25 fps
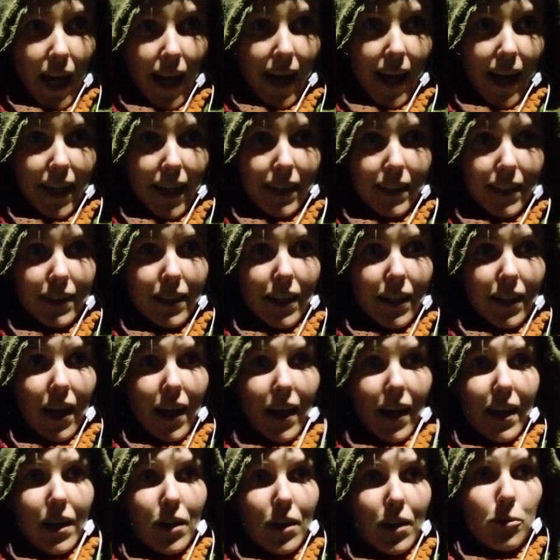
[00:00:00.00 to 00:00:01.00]
And
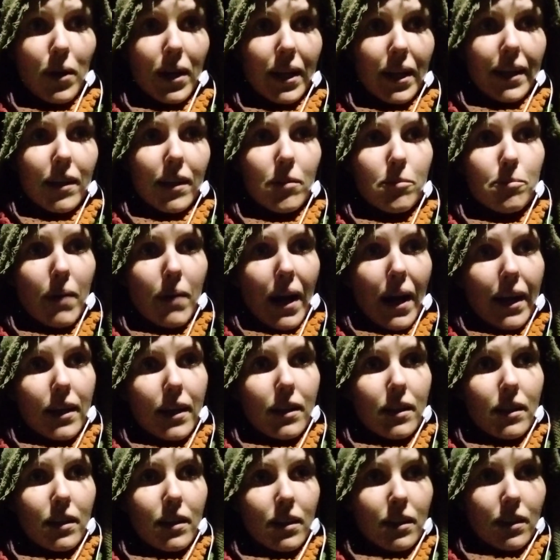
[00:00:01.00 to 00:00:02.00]
welcome back
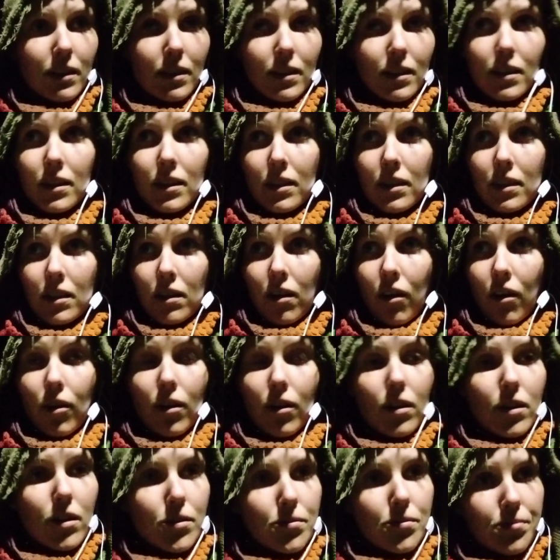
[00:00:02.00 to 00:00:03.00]

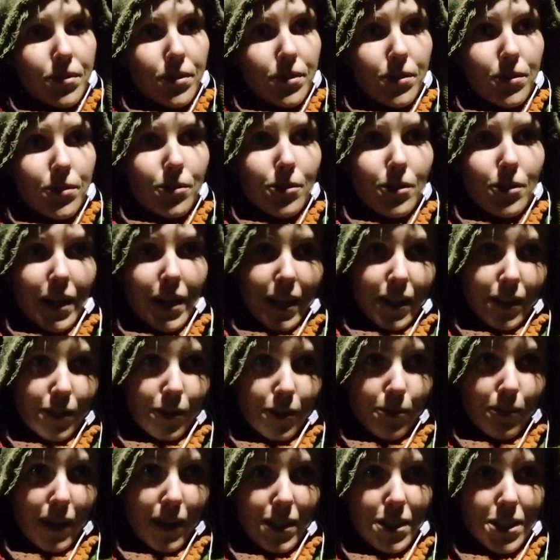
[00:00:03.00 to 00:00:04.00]
all of you
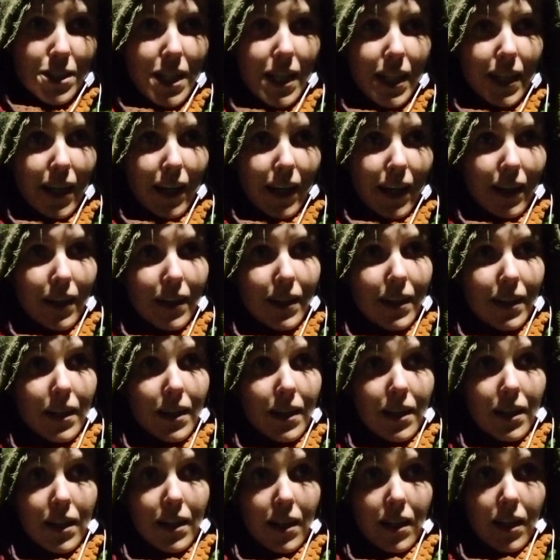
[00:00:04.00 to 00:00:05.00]
into my channel.
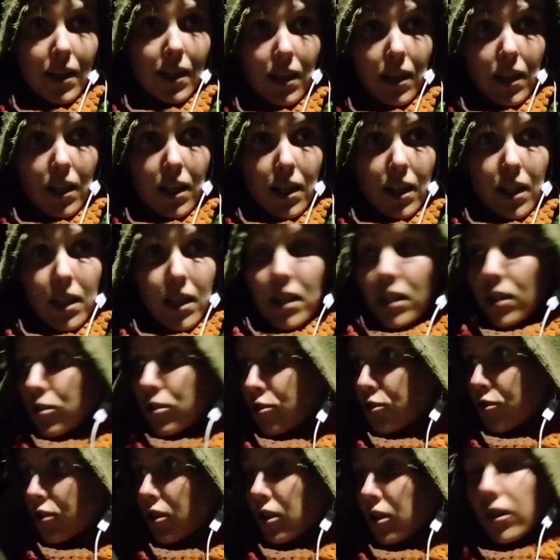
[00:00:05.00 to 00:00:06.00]

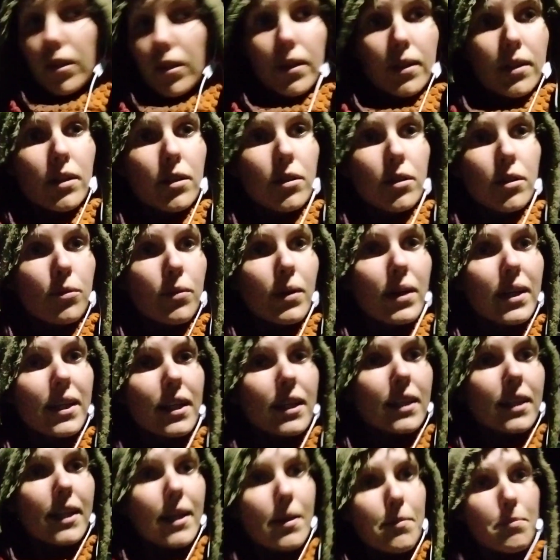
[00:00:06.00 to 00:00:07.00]
So what
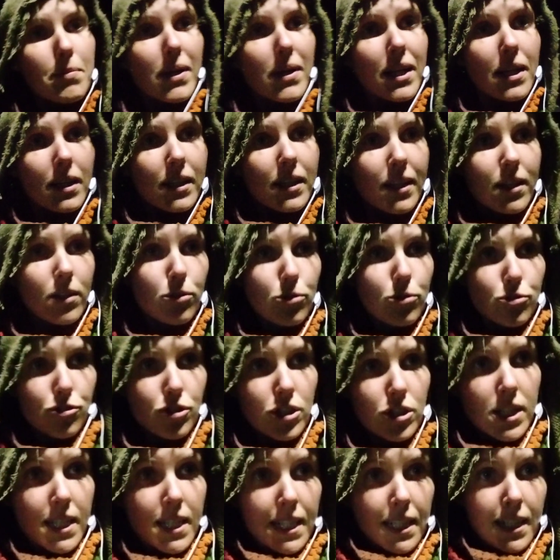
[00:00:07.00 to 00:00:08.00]
are the big
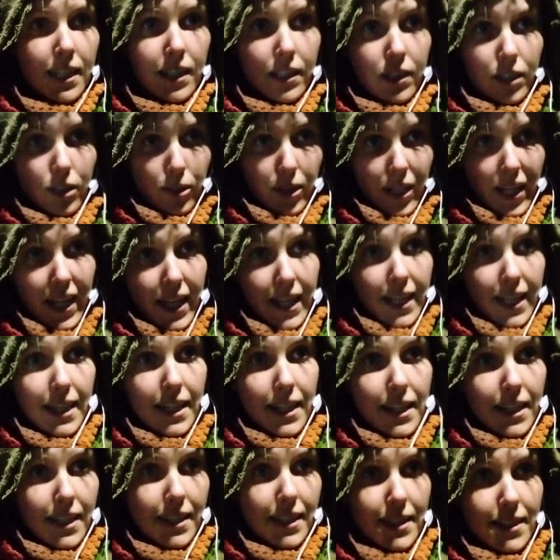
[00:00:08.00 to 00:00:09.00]
news today
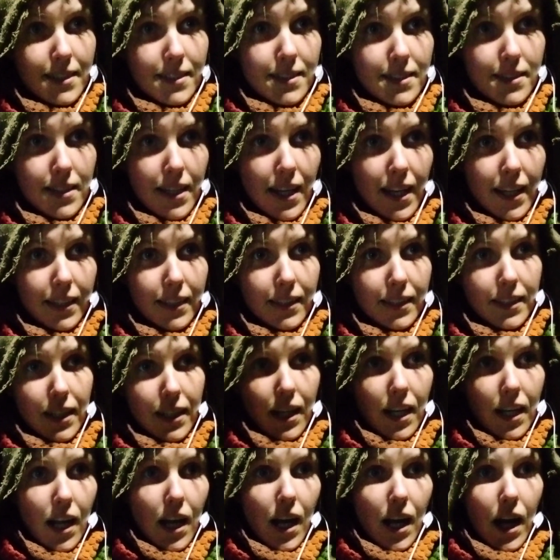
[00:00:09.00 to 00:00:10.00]
is that
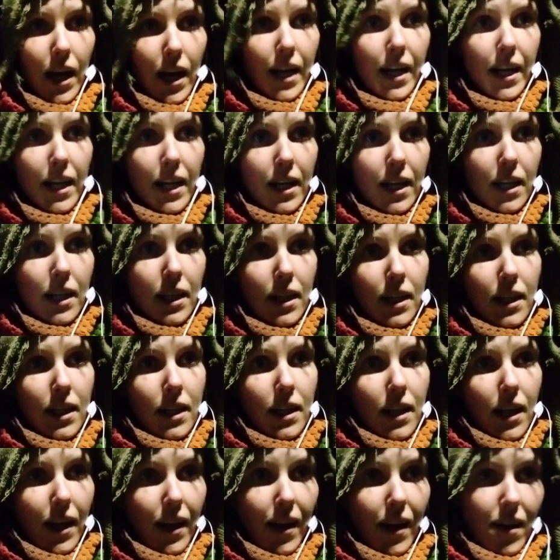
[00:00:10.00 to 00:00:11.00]
I
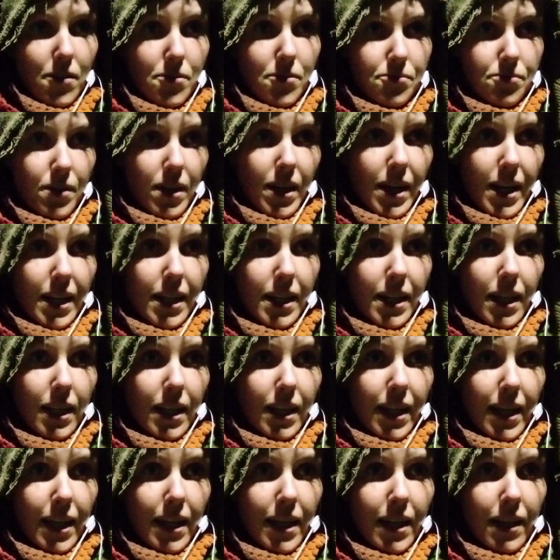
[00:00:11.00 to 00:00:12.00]
have
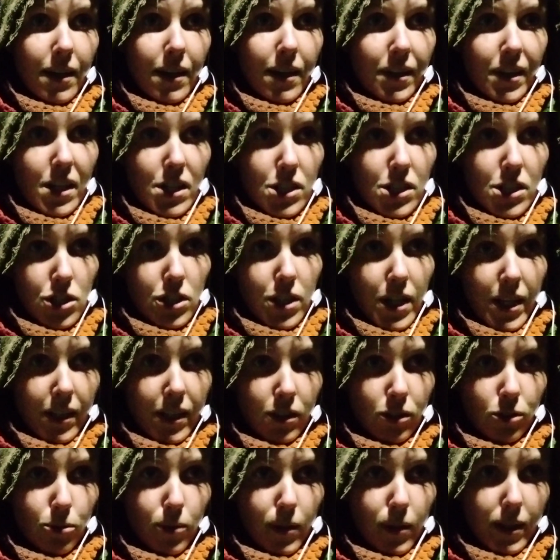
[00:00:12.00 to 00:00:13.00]
finally reached
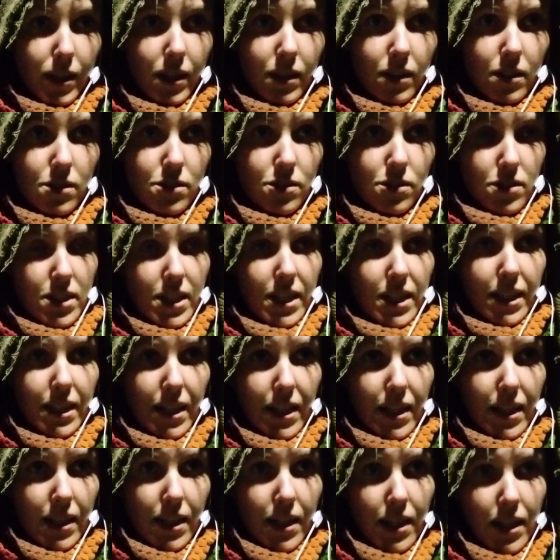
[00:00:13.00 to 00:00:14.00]
into another
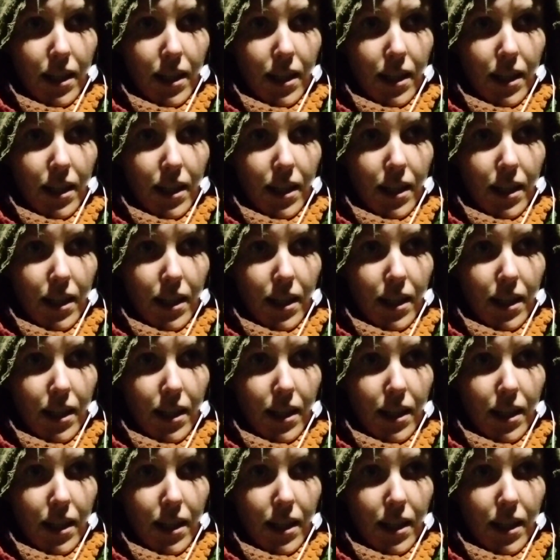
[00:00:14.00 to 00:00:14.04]
city,